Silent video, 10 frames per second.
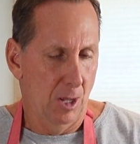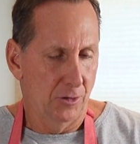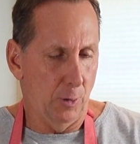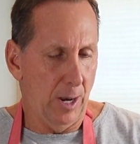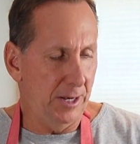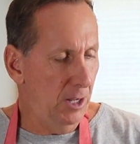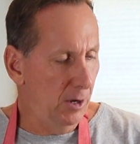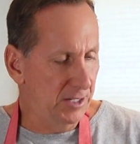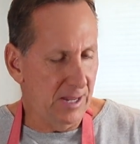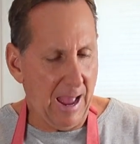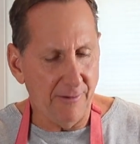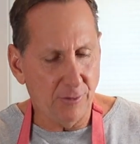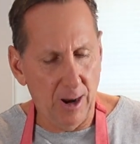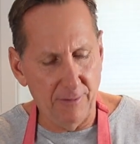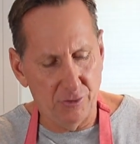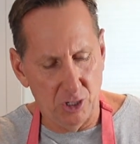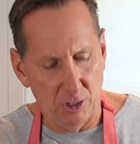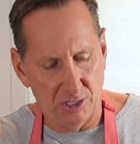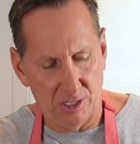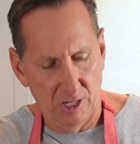So what I do is, after I've
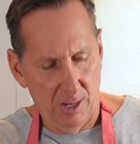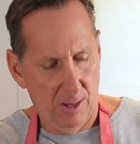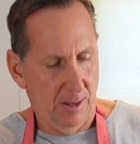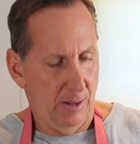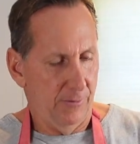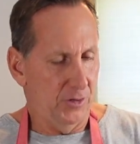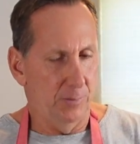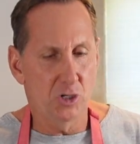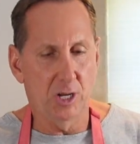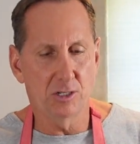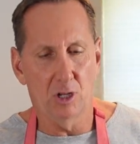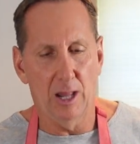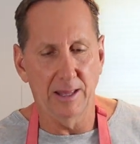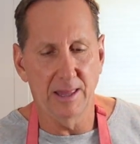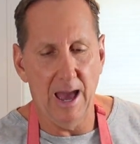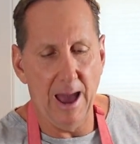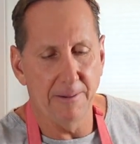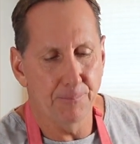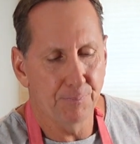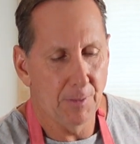juiced some ginger like that,
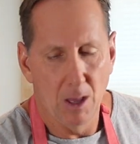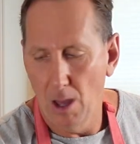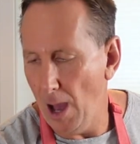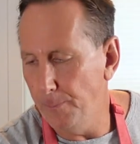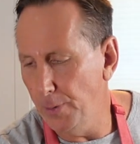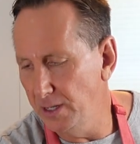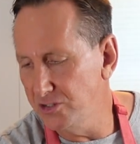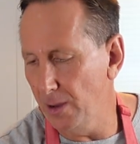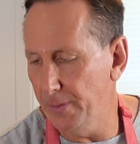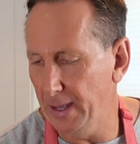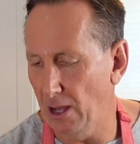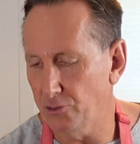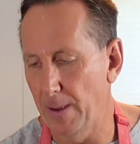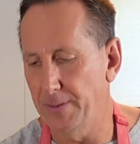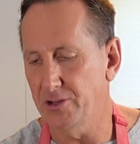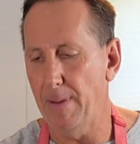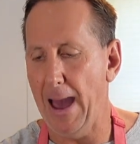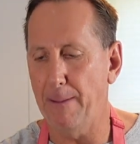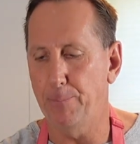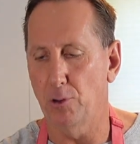I'll put in something else, maybe some
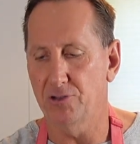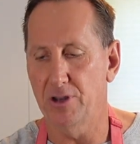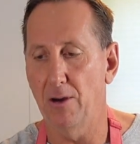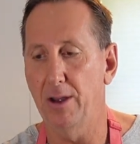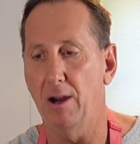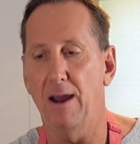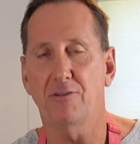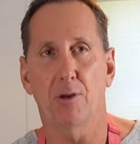apples. Now here I have